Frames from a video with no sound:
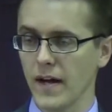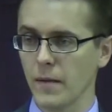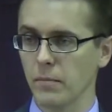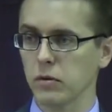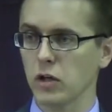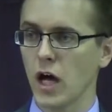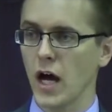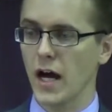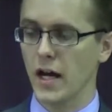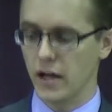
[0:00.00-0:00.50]
and
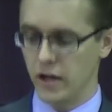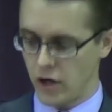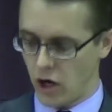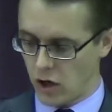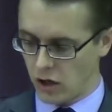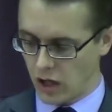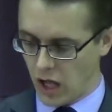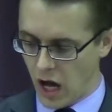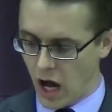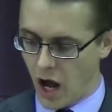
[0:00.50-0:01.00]
apply it in
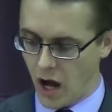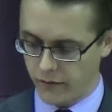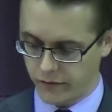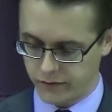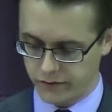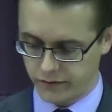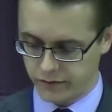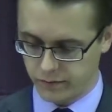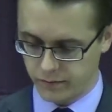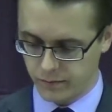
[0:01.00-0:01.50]
our
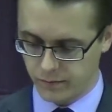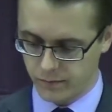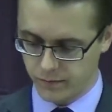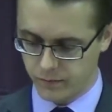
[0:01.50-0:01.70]
lives?